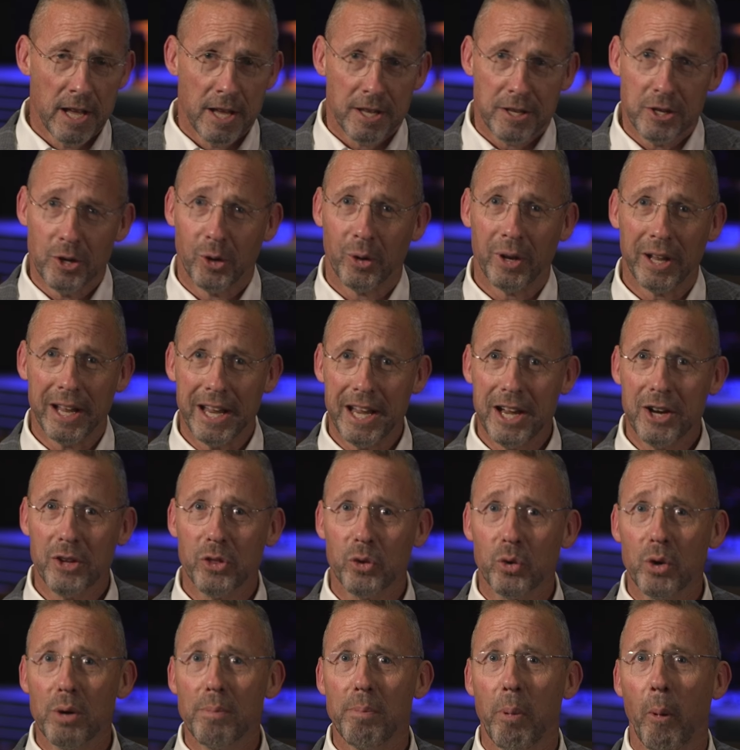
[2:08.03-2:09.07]
You'll hear
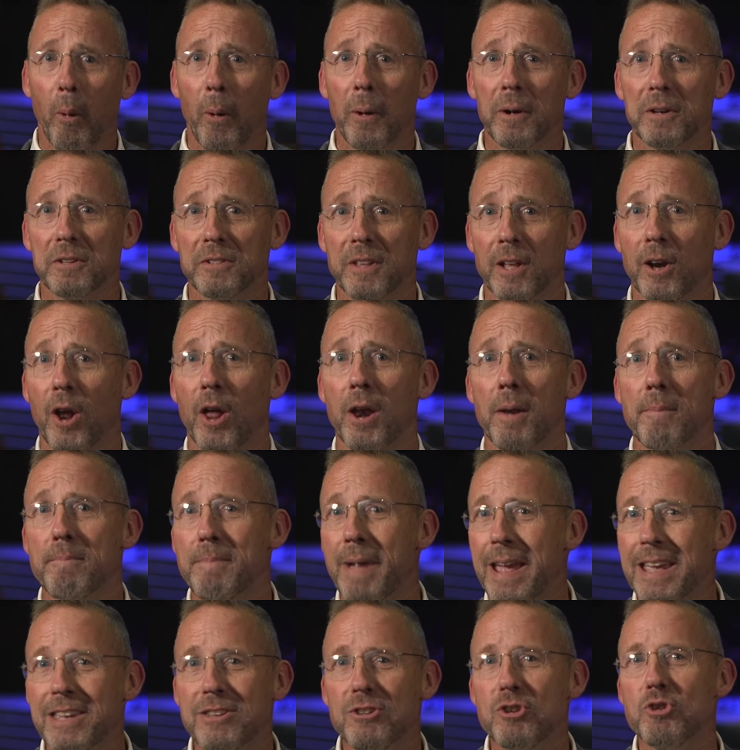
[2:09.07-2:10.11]
the reports that ought to
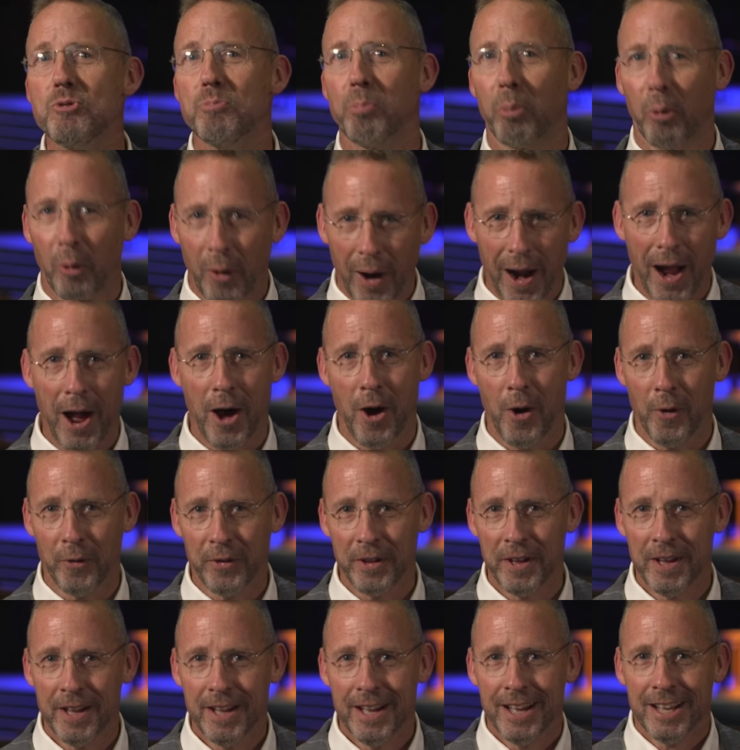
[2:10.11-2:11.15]
make you proud
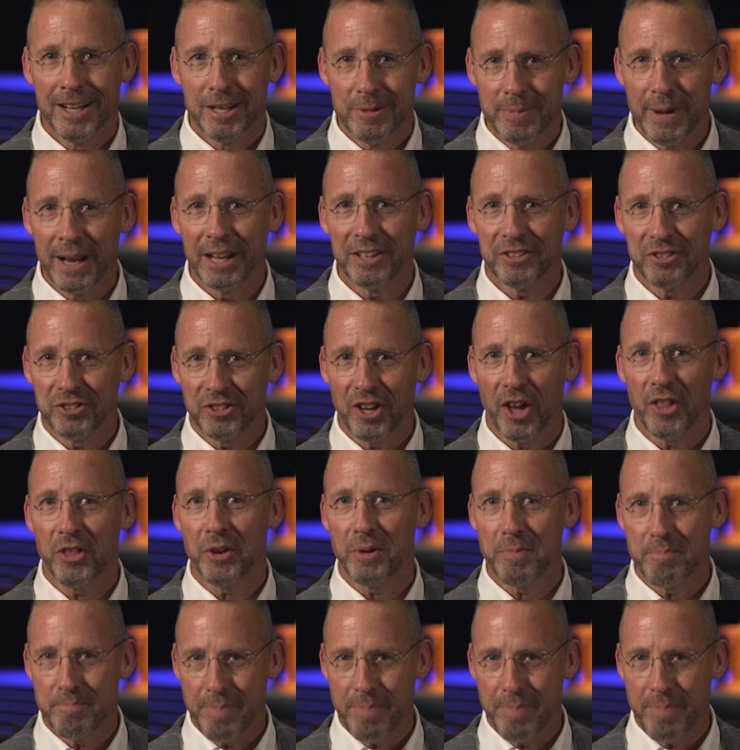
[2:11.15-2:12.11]
to be a Southern